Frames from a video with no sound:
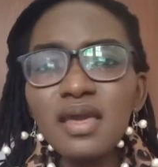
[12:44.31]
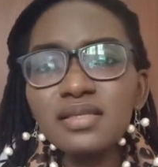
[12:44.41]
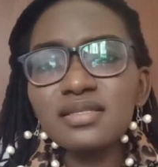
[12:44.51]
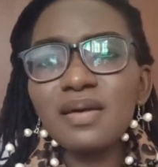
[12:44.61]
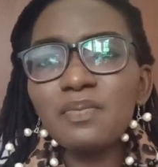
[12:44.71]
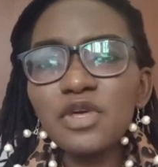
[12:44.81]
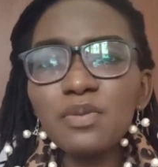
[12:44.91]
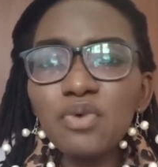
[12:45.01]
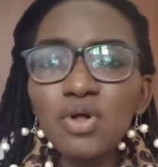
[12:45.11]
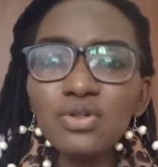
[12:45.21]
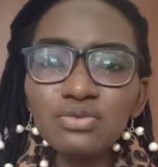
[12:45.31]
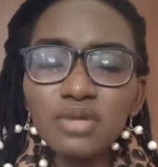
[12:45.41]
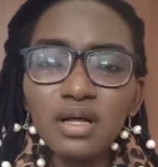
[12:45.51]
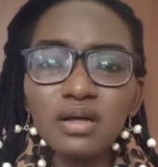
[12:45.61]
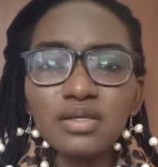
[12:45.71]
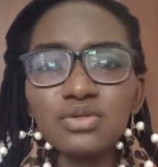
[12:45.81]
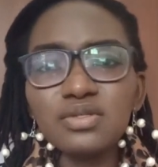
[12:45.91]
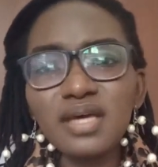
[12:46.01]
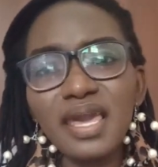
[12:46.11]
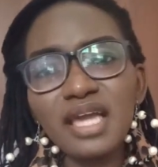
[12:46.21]
Some people use
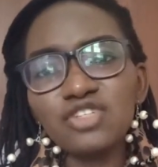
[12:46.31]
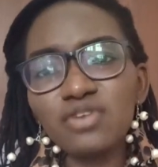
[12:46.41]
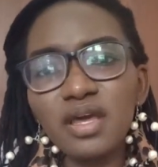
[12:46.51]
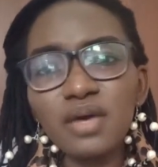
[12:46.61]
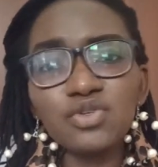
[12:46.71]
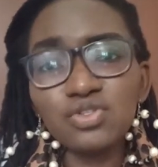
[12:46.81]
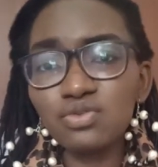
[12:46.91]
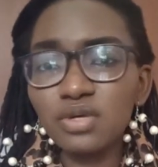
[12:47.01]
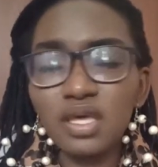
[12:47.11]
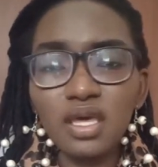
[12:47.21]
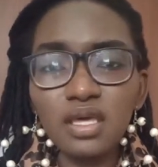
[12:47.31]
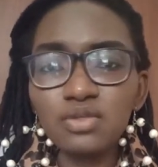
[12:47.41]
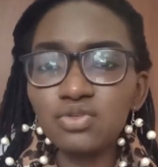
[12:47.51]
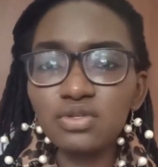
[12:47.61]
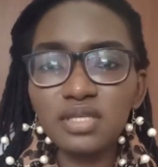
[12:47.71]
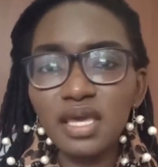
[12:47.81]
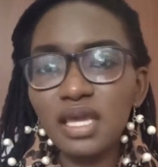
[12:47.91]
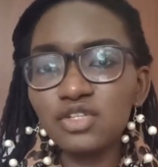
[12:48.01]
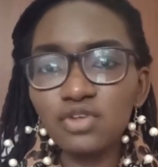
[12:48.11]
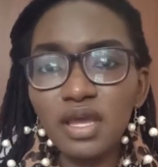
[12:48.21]
a hair dryer, which is okay to use a hair
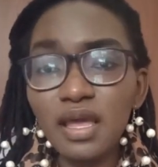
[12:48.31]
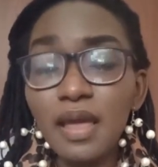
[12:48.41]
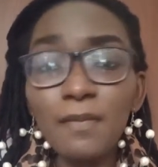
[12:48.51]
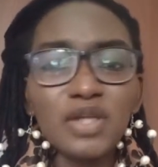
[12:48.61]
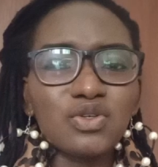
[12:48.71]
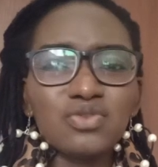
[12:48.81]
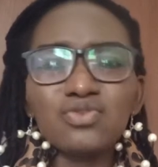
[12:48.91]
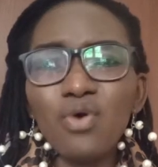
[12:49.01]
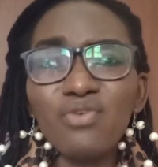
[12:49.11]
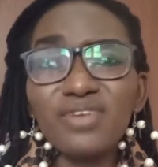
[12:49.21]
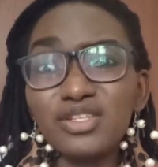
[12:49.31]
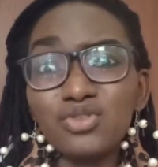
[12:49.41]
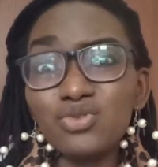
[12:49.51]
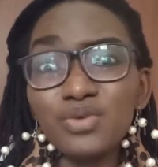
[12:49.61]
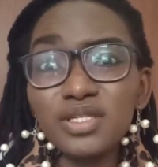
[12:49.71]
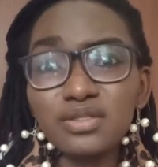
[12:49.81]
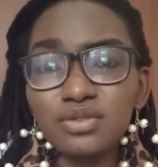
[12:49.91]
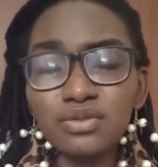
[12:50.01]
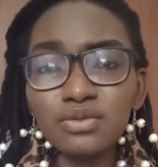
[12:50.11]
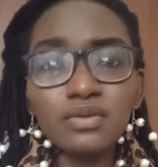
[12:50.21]
dryer, but don't overdo it
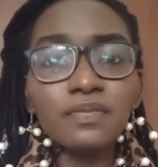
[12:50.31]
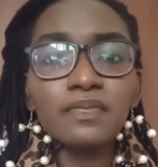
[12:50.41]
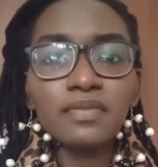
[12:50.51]
too.